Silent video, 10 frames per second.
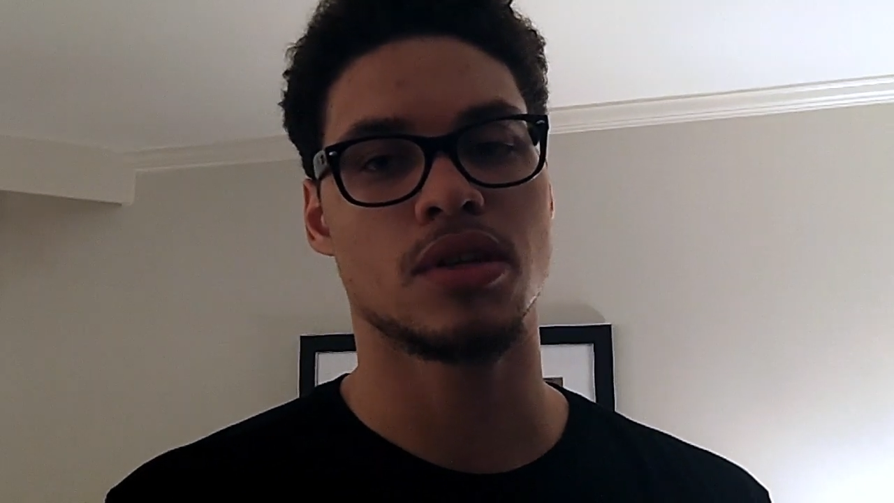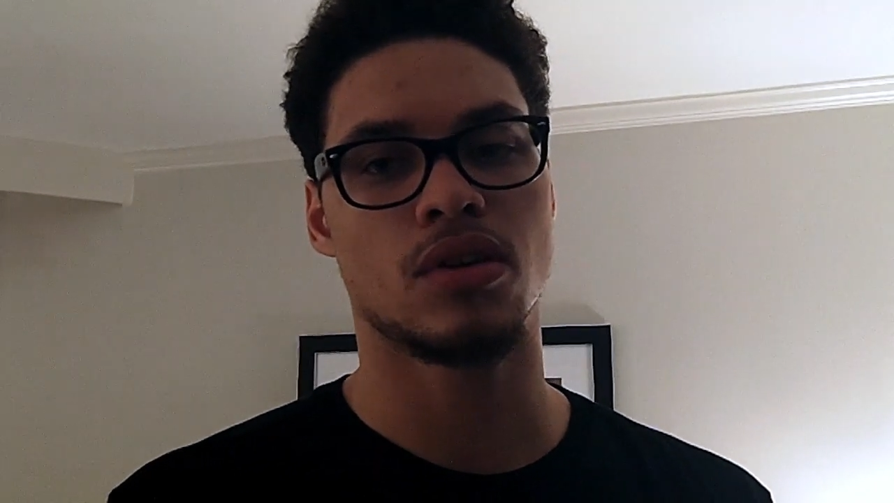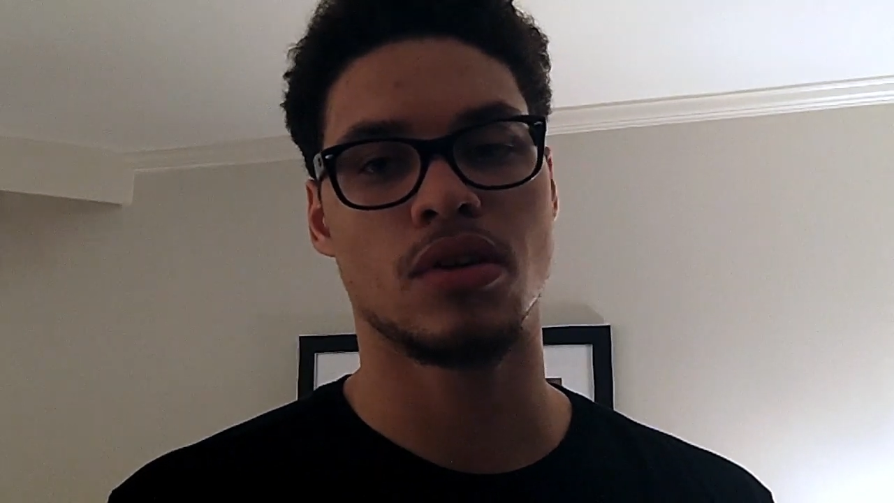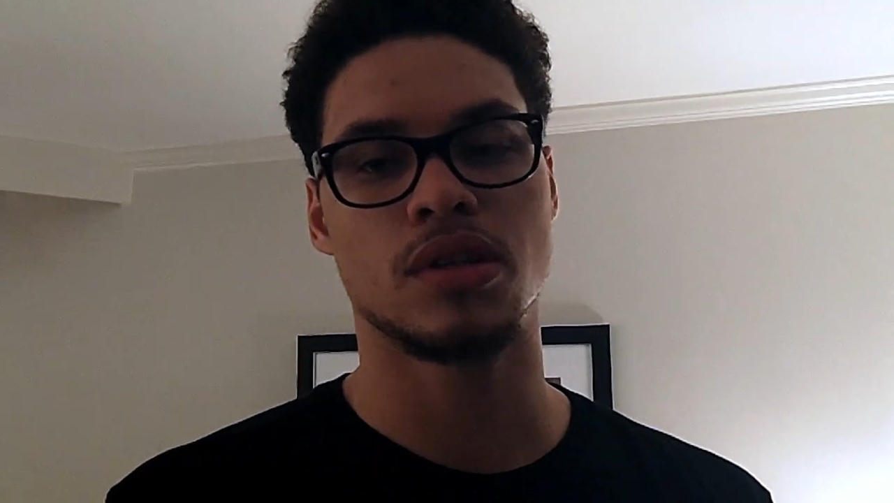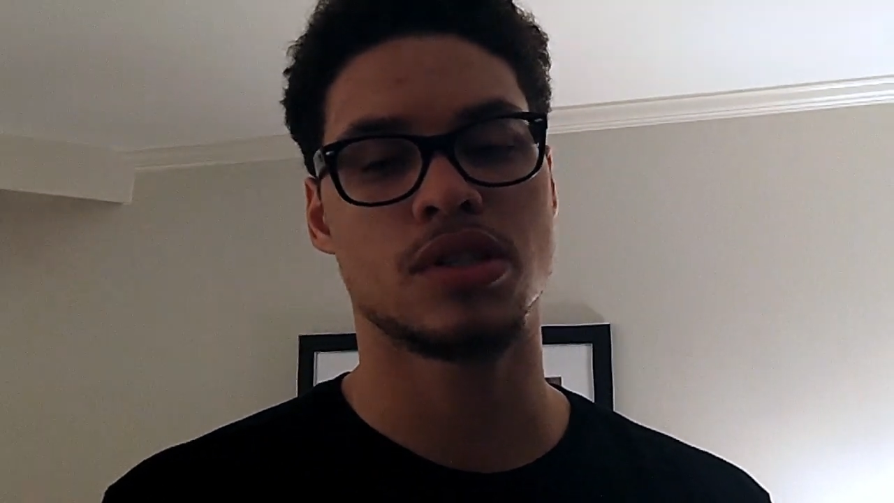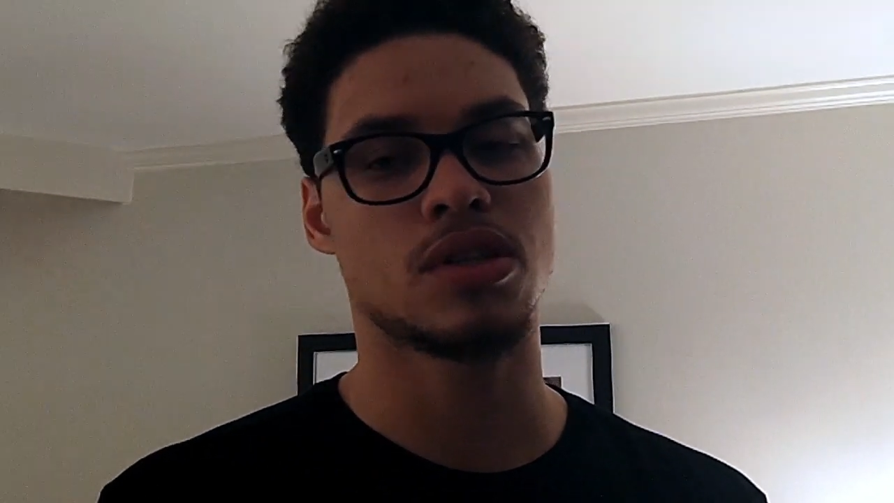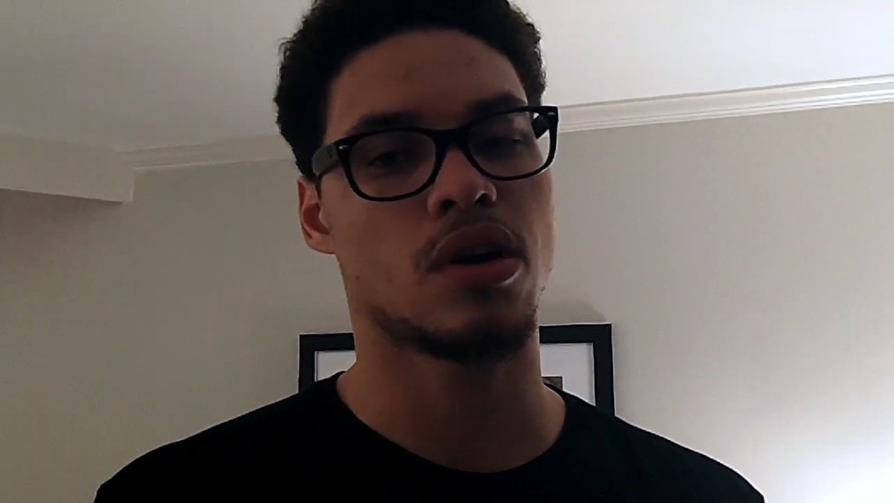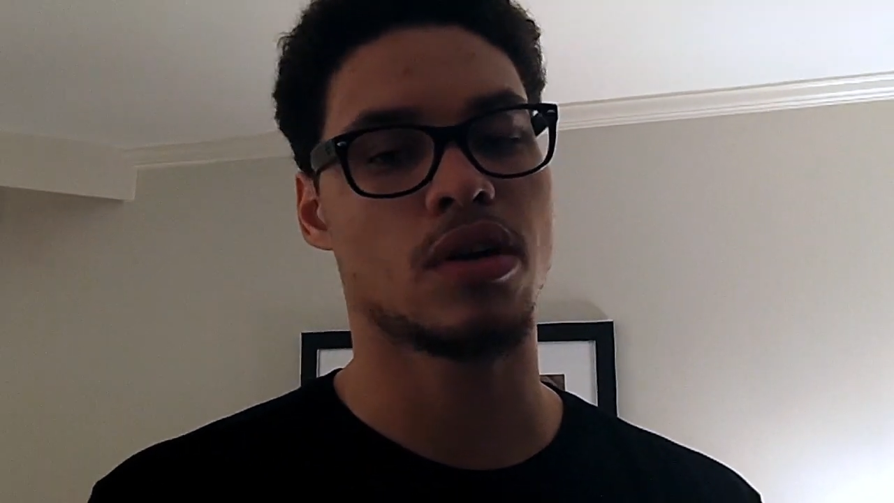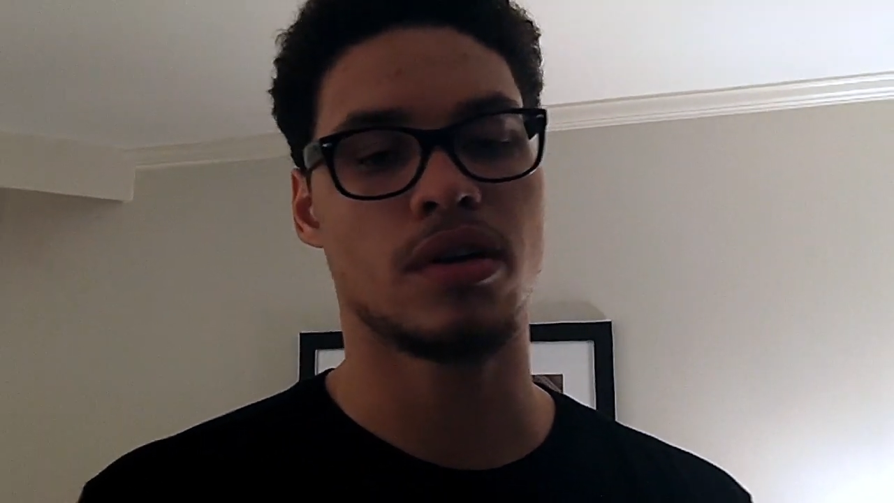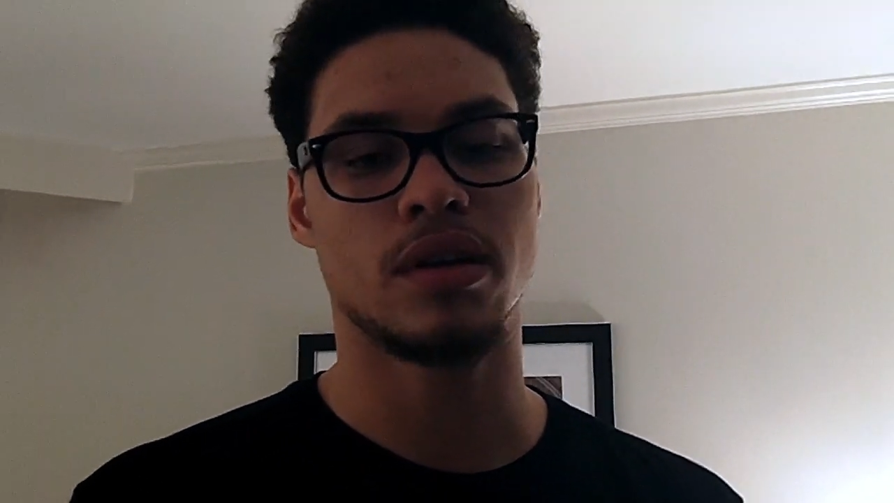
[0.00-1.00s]
to an early
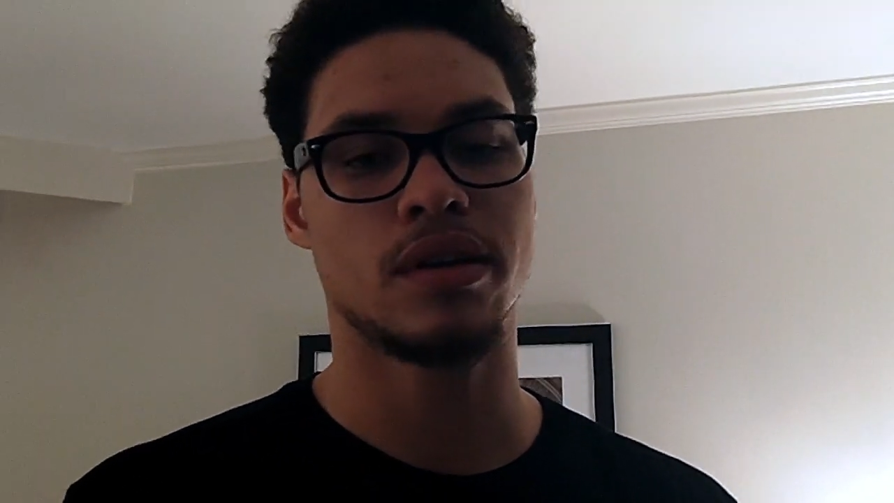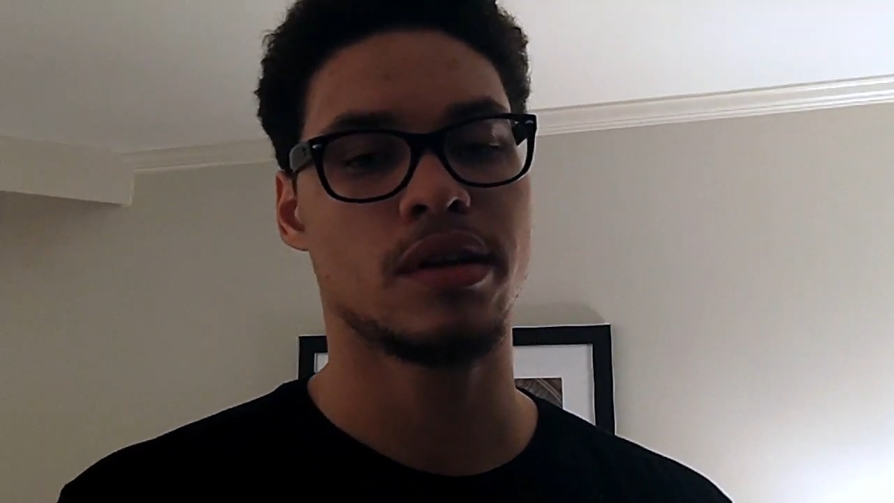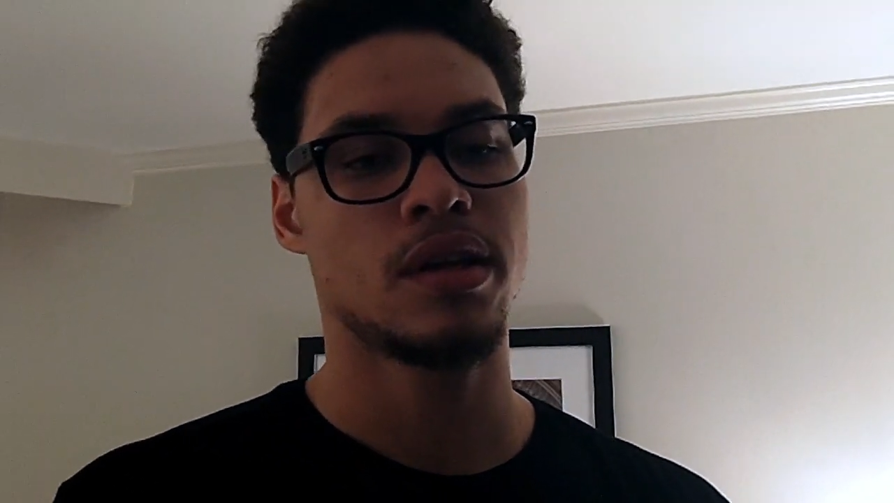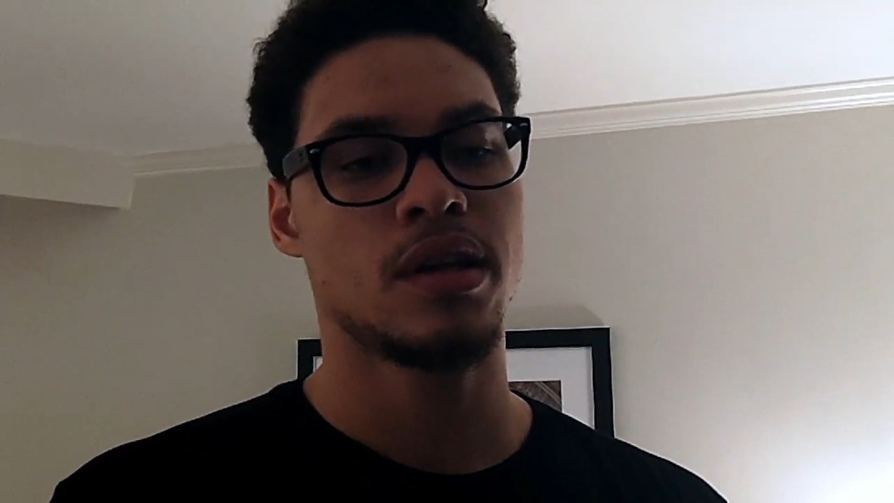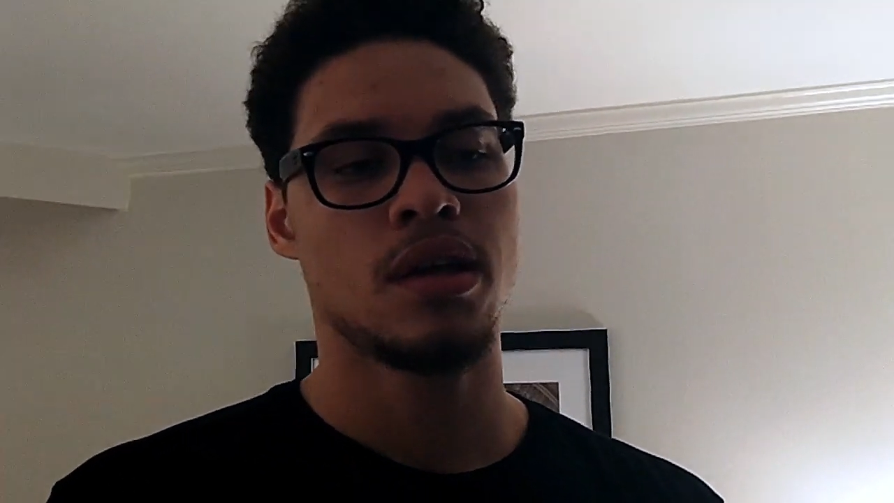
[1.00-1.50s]
start, and